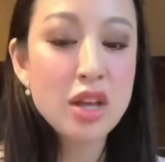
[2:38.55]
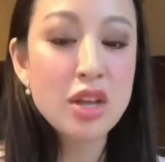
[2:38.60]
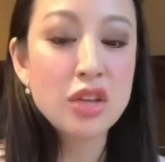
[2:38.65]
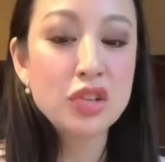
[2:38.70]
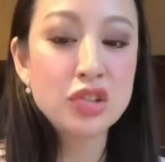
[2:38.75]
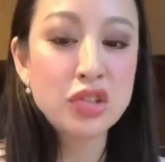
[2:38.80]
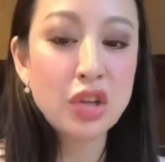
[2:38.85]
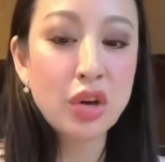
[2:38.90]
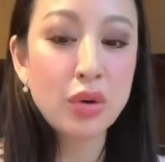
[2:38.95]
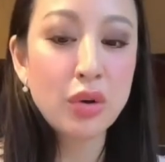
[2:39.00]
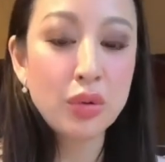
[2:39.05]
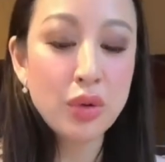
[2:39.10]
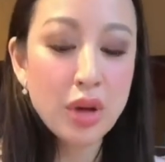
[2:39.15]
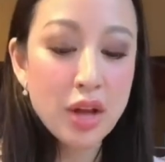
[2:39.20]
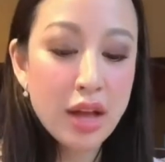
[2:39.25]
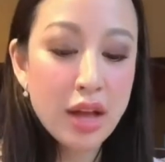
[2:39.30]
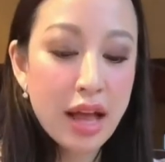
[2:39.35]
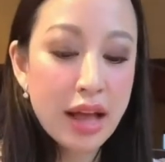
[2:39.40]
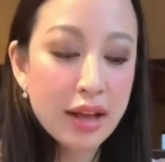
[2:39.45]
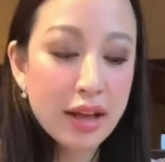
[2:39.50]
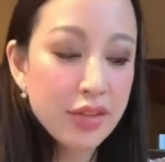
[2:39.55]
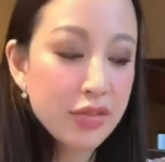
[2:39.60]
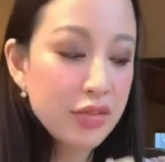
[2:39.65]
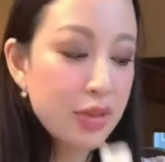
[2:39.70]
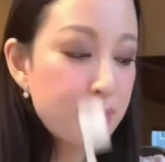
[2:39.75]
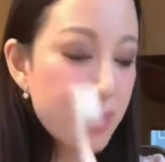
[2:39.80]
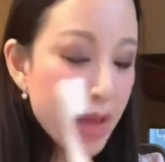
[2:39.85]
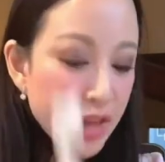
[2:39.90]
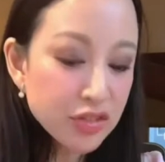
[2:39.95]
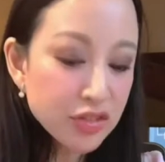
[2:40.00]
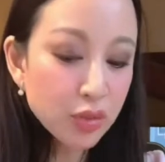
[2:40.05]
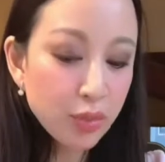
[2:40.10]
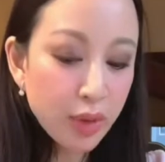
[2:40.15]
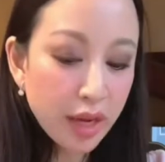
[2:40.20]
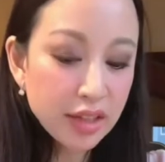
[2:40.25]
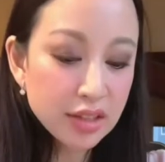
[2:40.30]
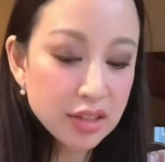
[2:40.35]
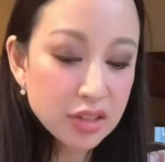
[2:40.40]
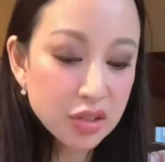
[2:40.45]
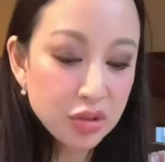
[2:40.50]
So the best
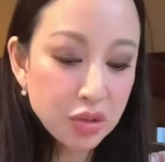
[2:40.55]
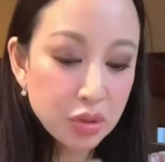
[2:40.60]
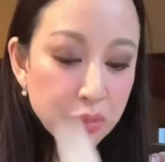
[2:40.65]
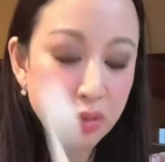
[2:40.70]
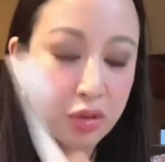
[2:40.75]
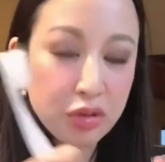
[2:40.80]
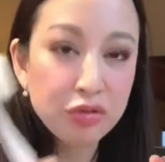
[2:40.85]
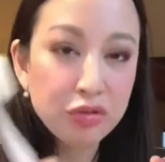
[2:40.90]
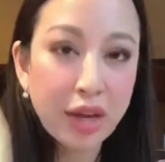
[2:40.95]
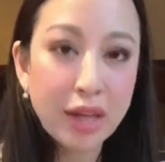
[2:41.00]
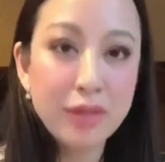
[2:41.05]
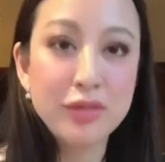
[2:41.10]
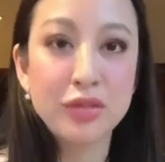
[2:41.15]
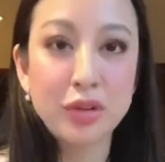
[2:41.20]
way to prevent